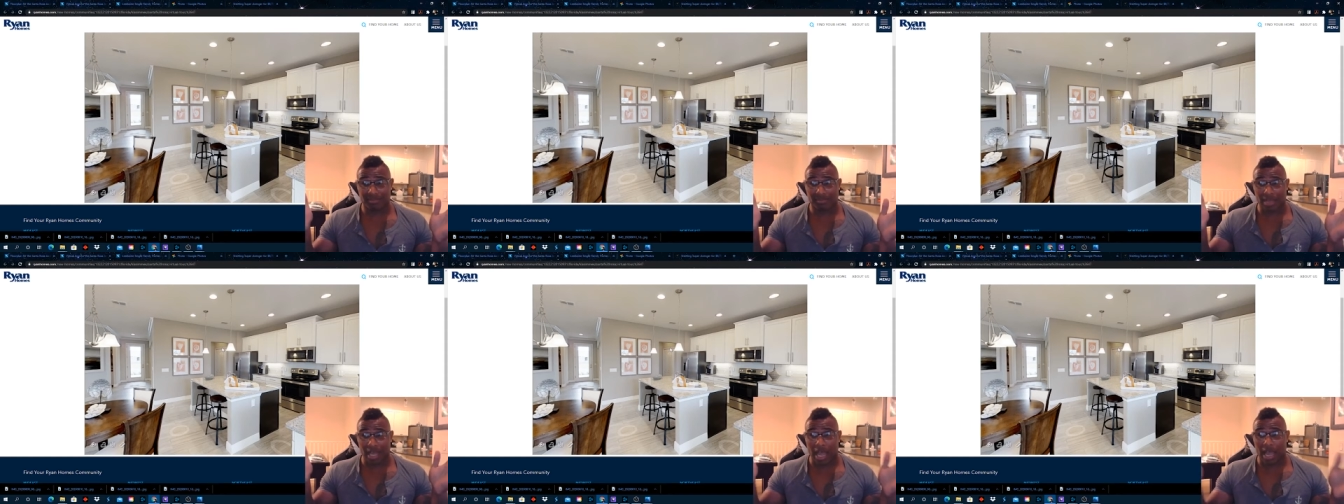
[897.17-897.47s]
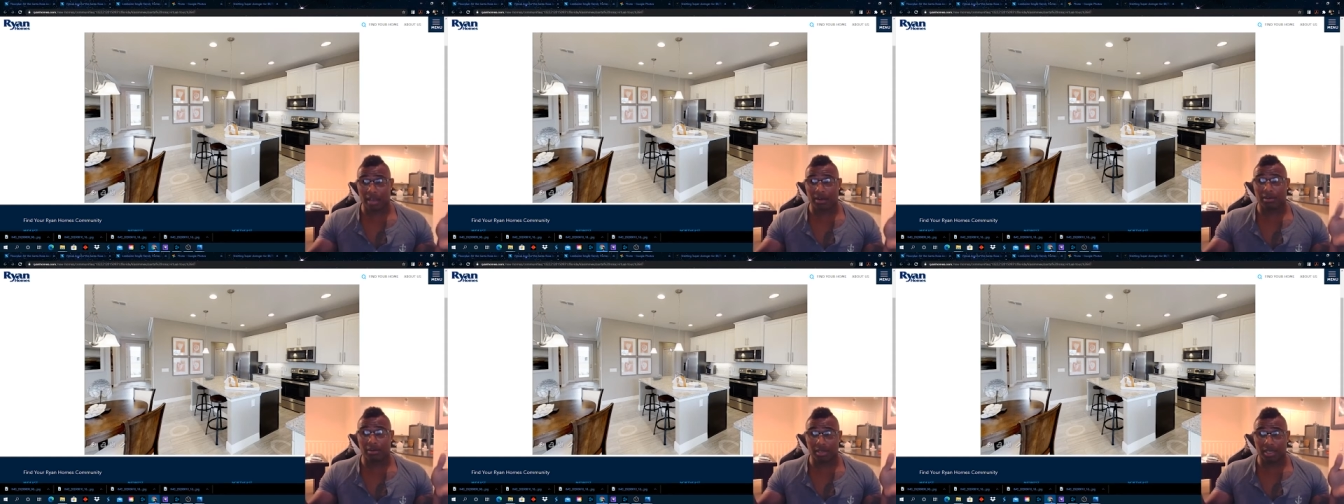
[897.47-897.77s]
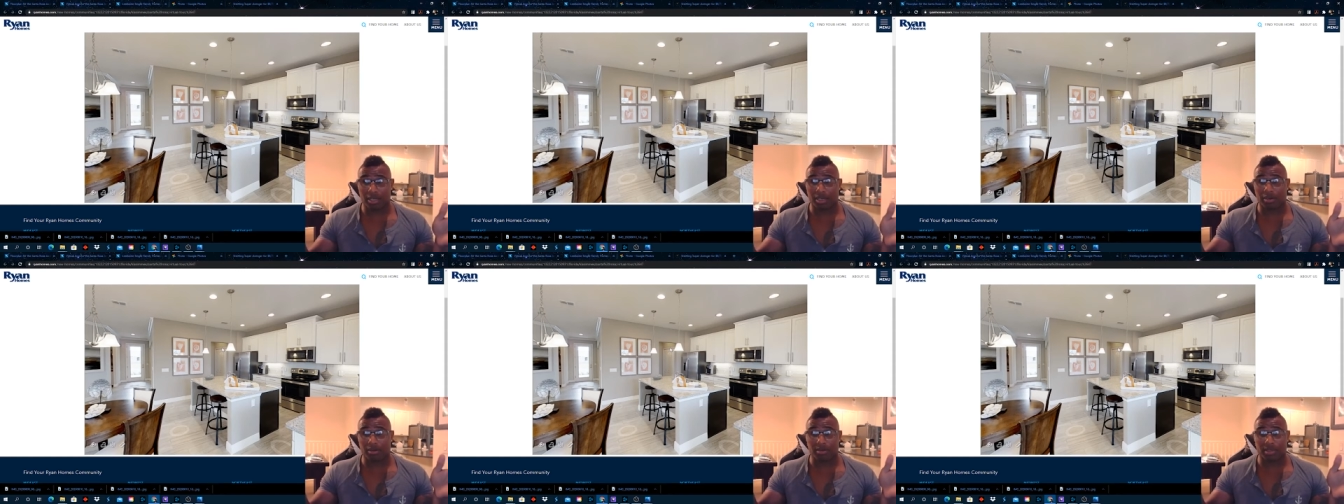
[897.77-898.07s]
I don't
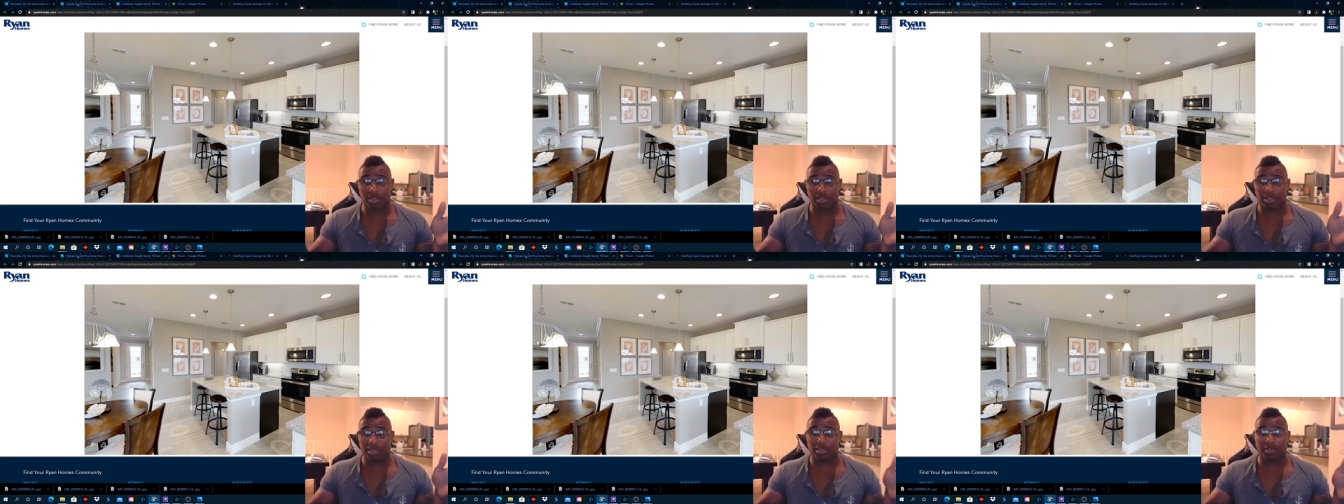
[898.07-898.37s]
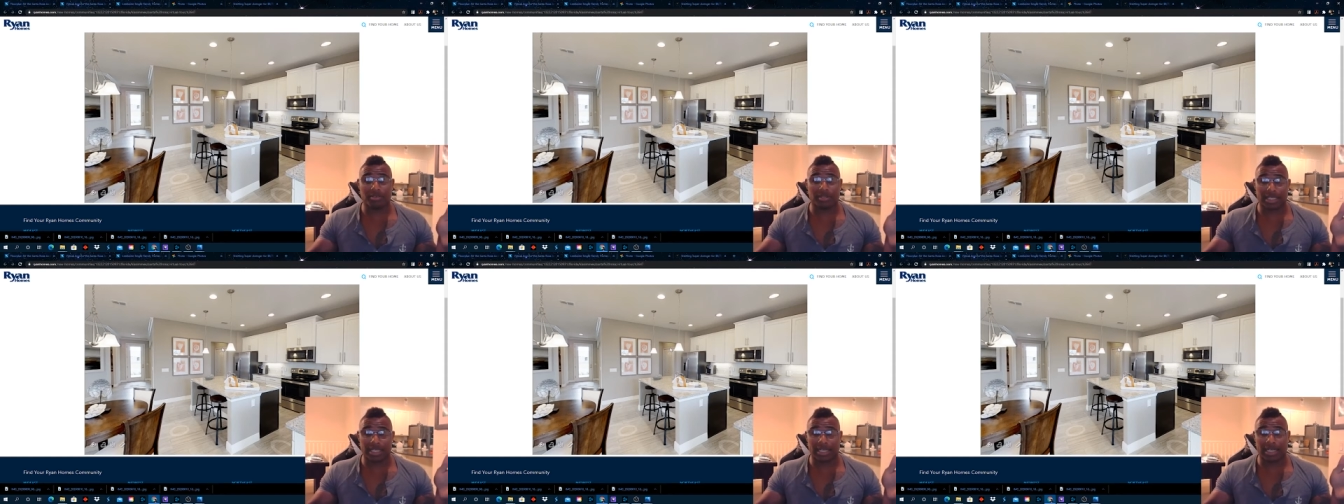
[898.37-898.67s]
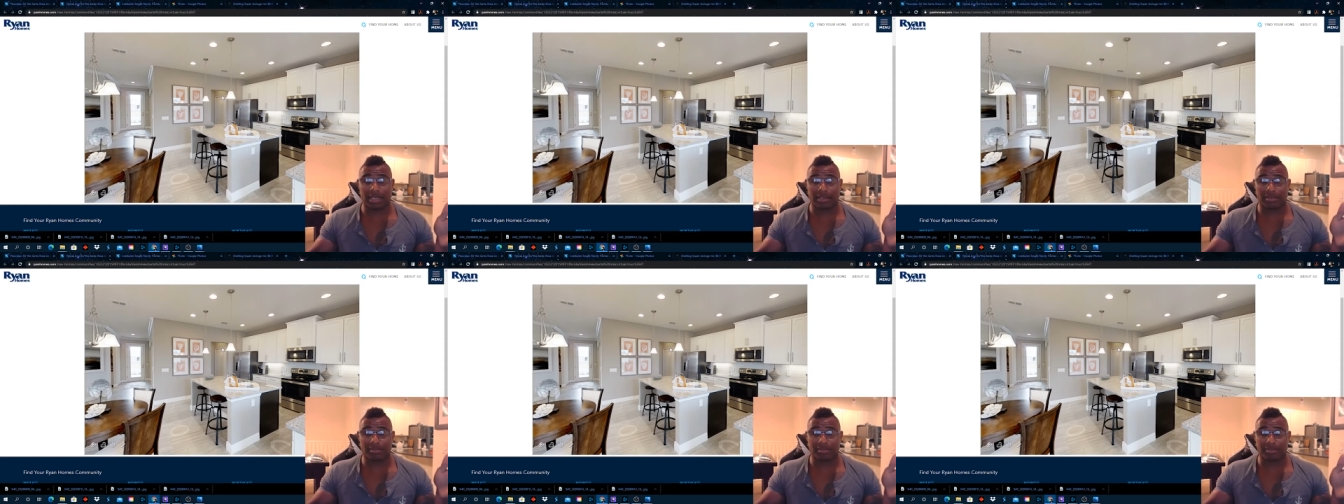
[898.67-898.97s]
know what to do with
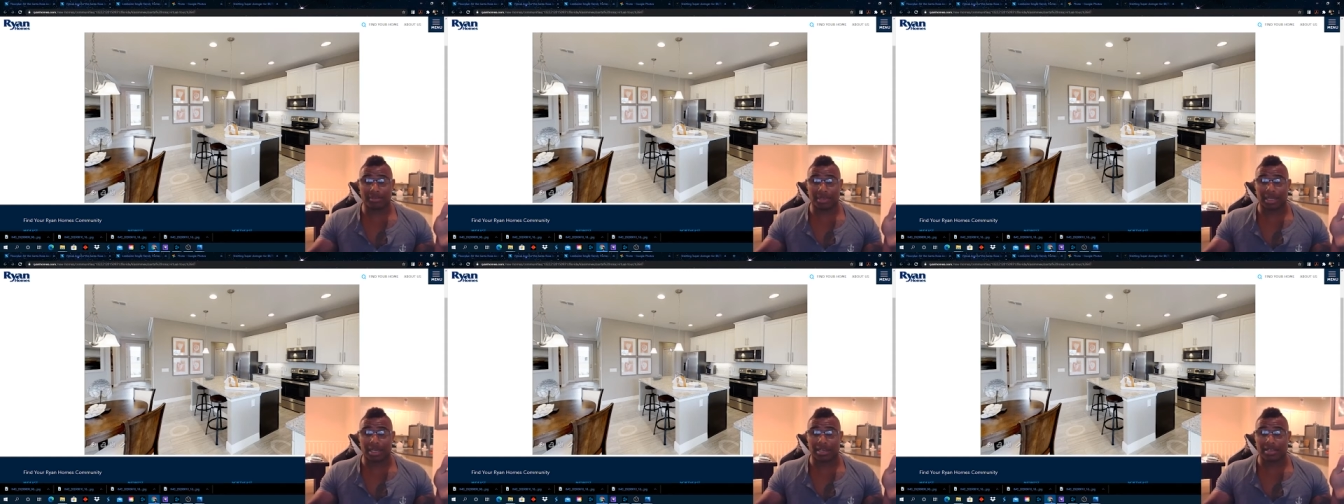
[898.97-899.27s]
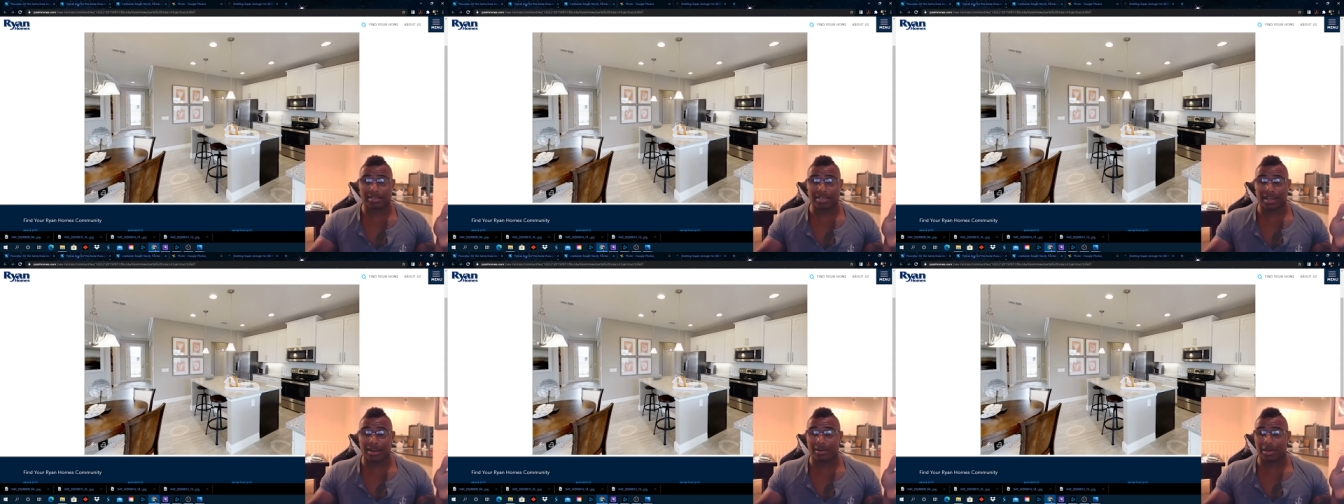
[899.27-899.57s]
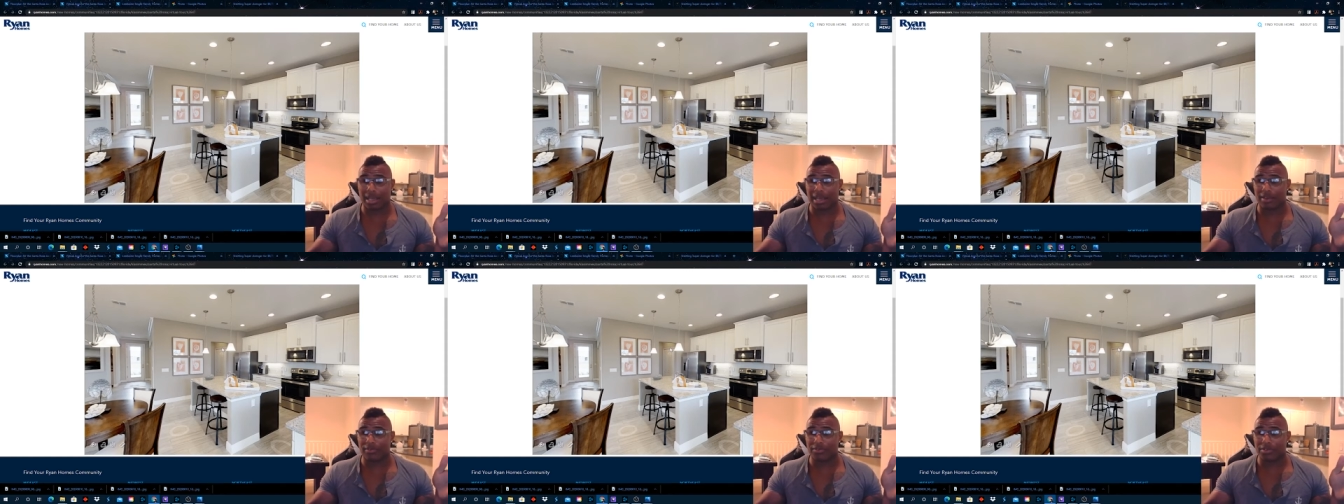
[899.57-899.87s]
that because I
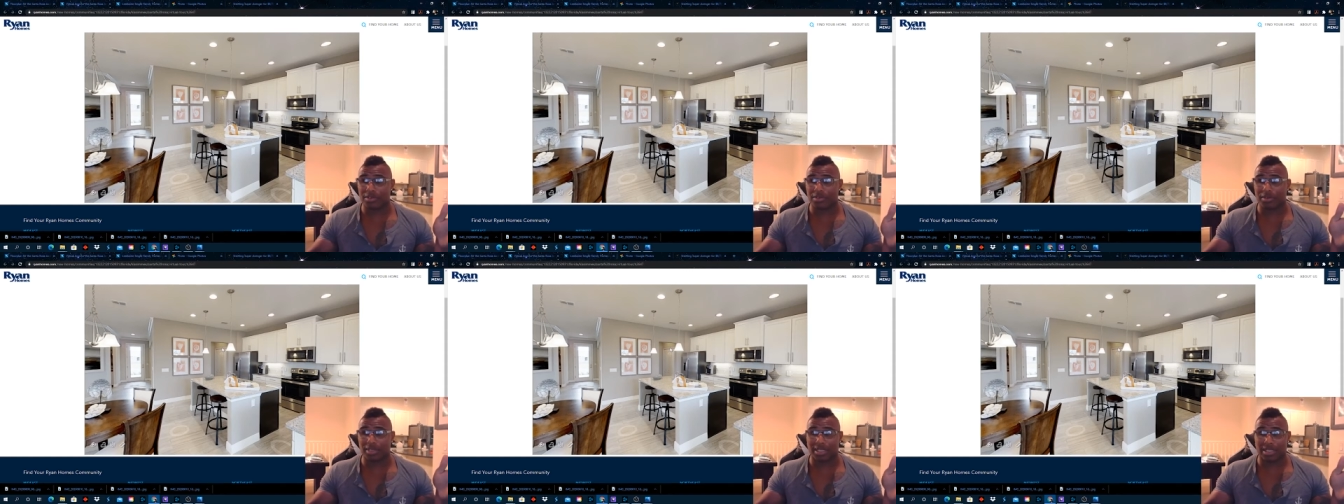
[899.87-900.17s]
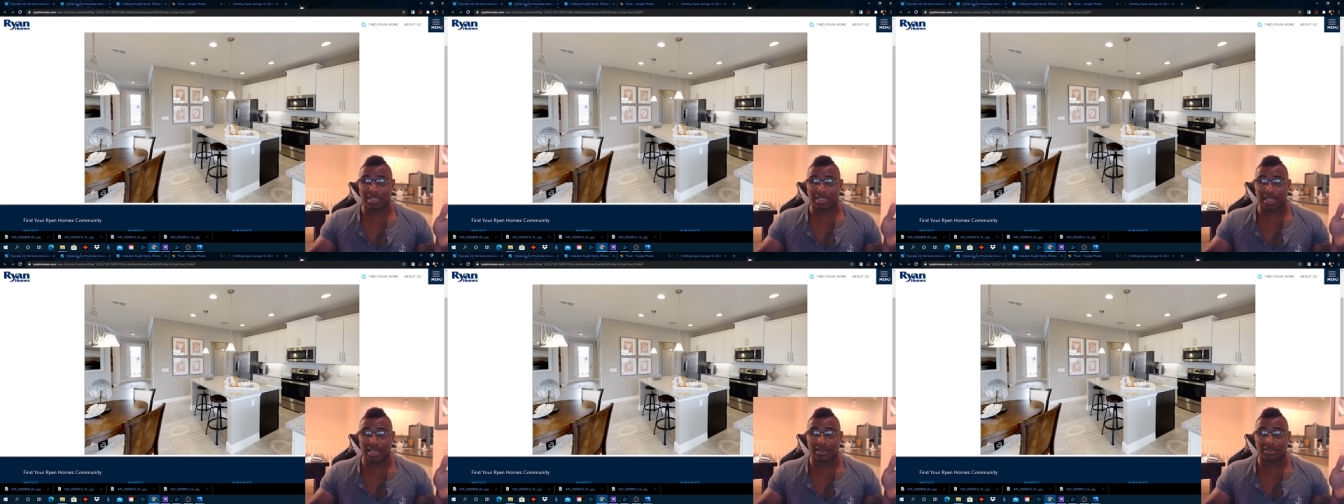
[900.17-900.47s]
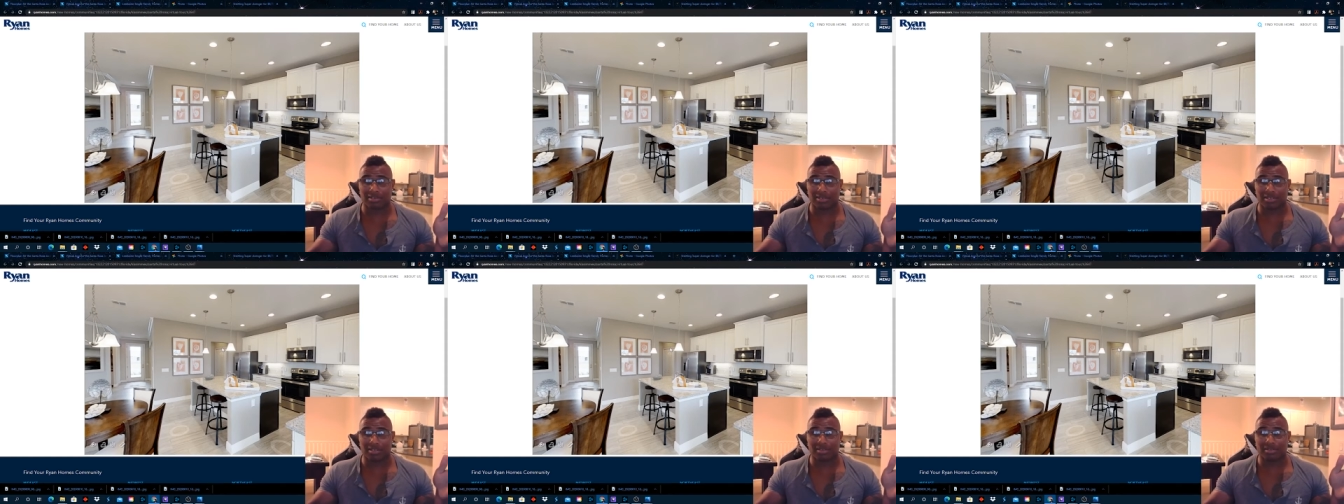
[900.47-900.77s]
already have two in this
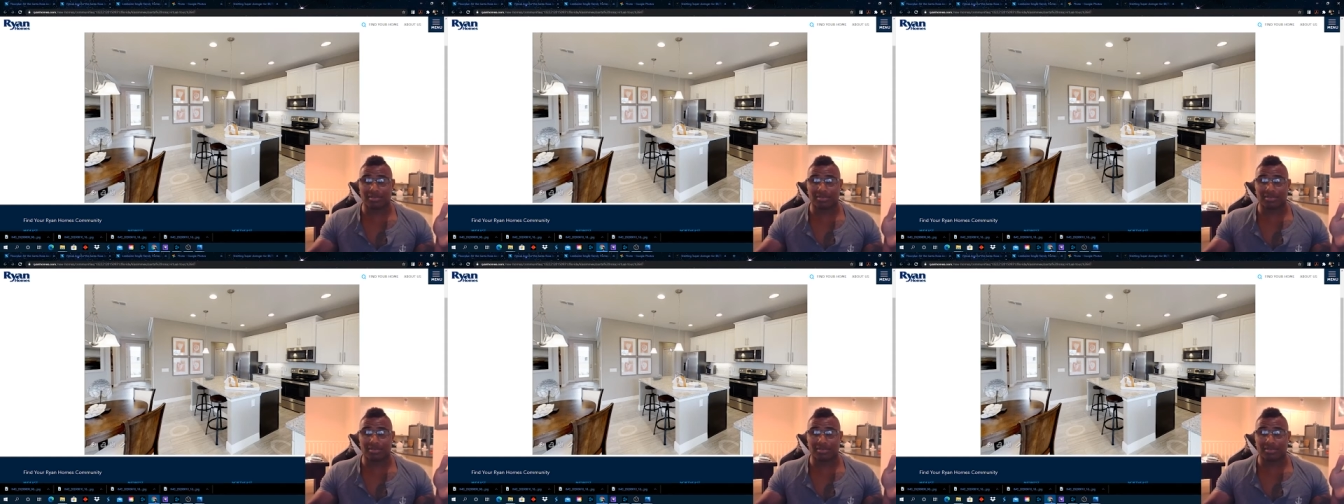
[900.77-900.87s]
house.